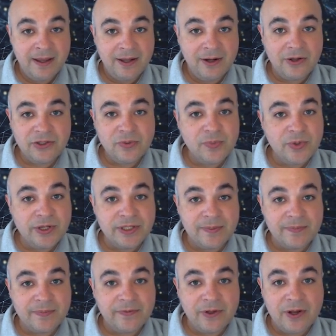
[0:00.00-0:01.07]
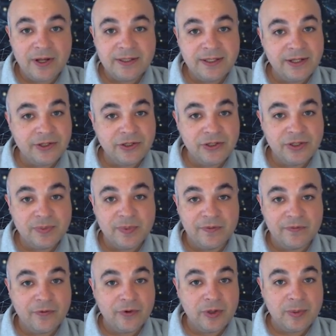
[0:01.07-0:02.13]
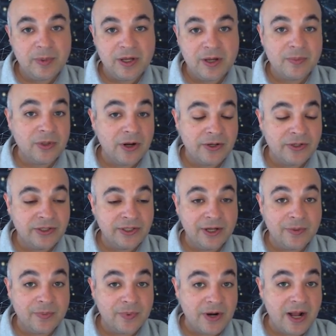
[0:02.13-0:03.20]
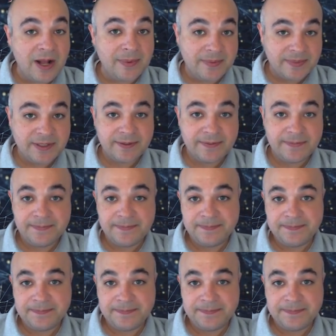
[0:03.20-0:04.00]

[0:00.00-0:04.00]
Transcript: It also brings up flaws and issues before they become large-scale problems.